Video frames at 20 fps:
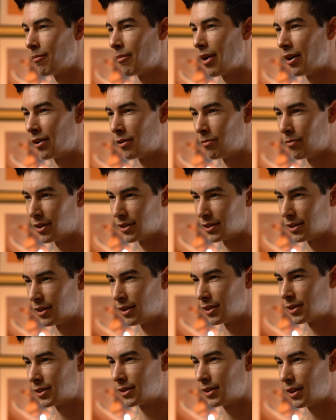my own
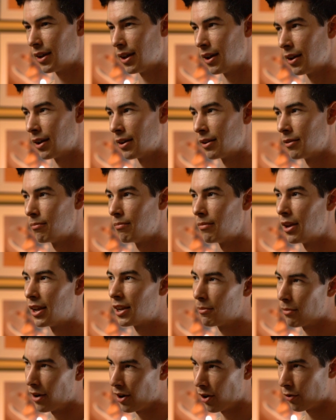business and
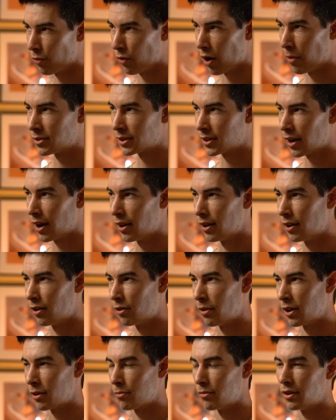making my own website,
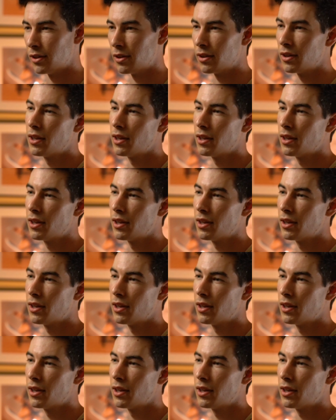it'll make me